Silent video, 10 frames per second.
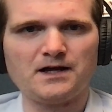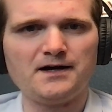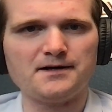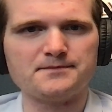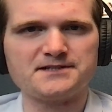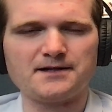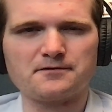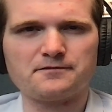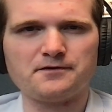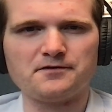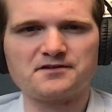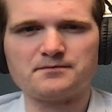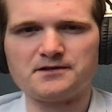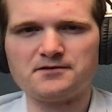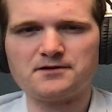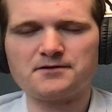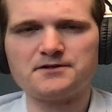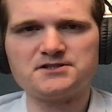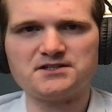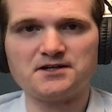Hi, I'm Tyler Folse, a nuclear
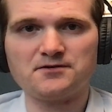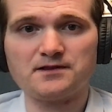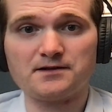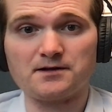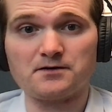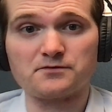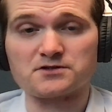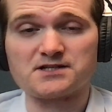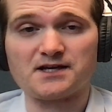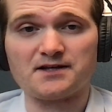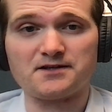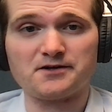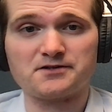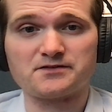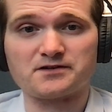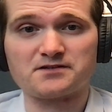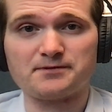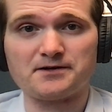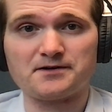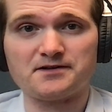engineer with a little over 10 years of
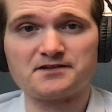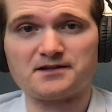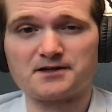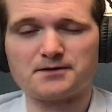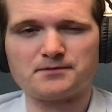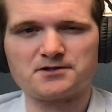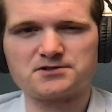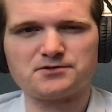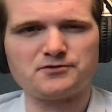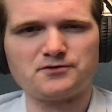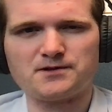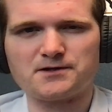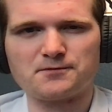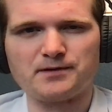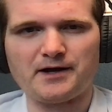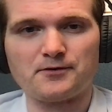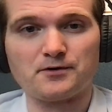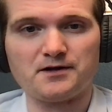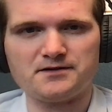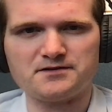experience in the commercial nuclear
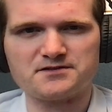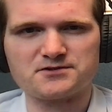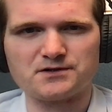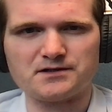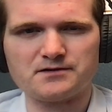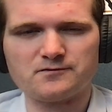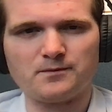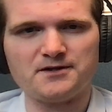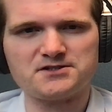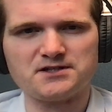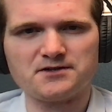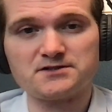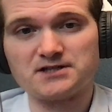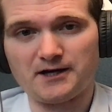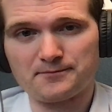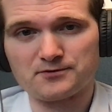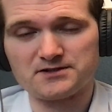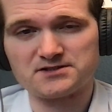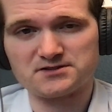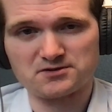power industry, from engineering to
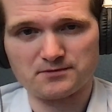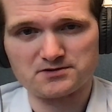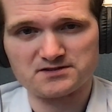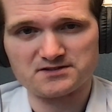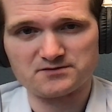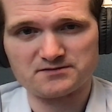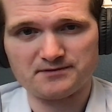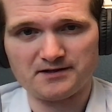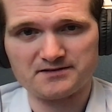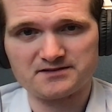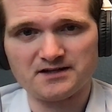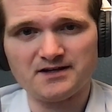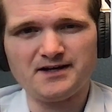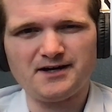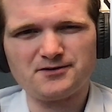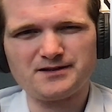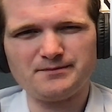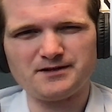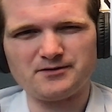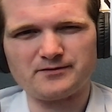operations to emergency response. I don't
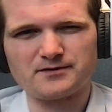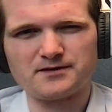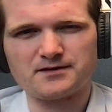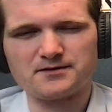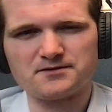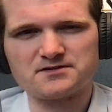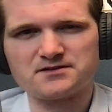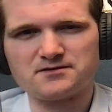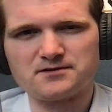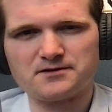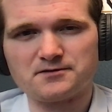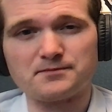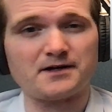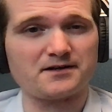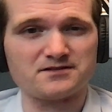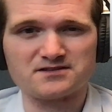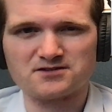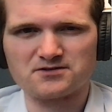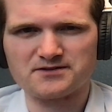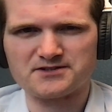claim to know everything there is nuclear, but I can
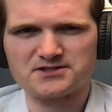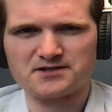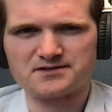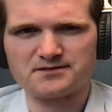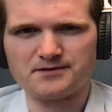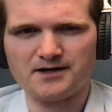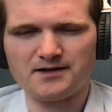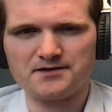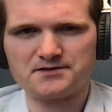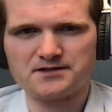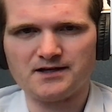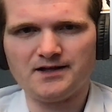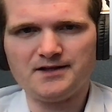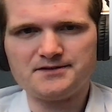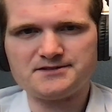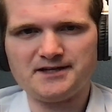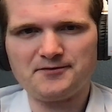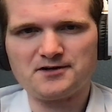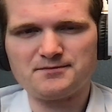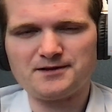certainly share some knowledge. Today we're
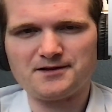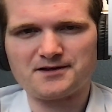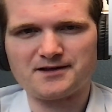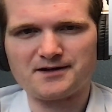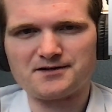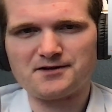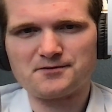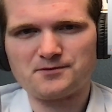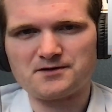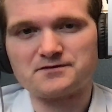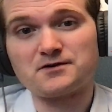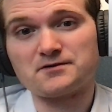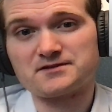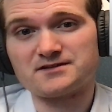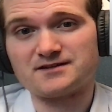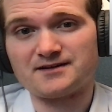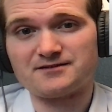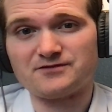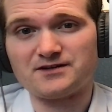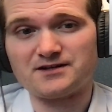going to be looking at another one of
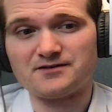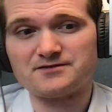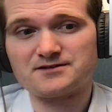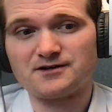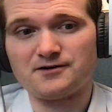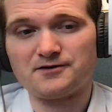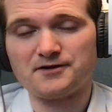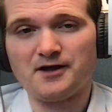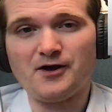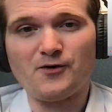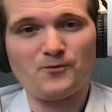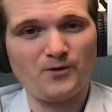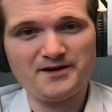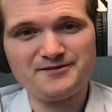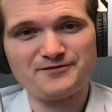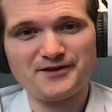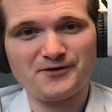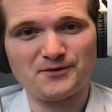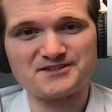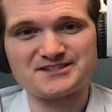Kurzgesagt's videos called What If
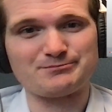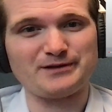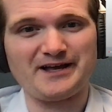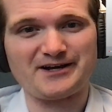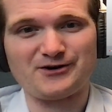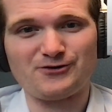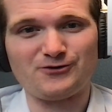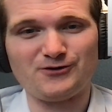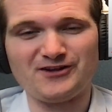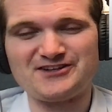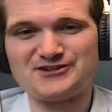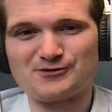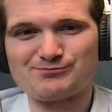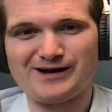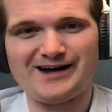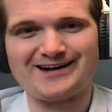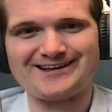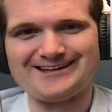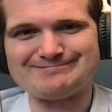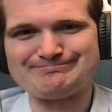There Was a Black Hole in Your
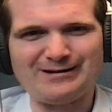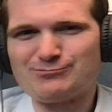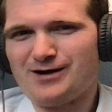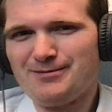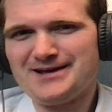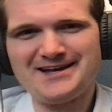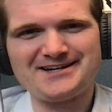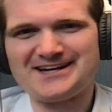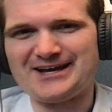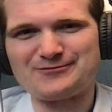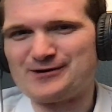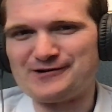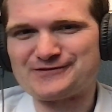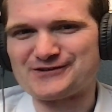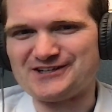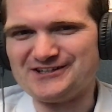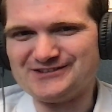Pocket? Probably ain't going to end well for you.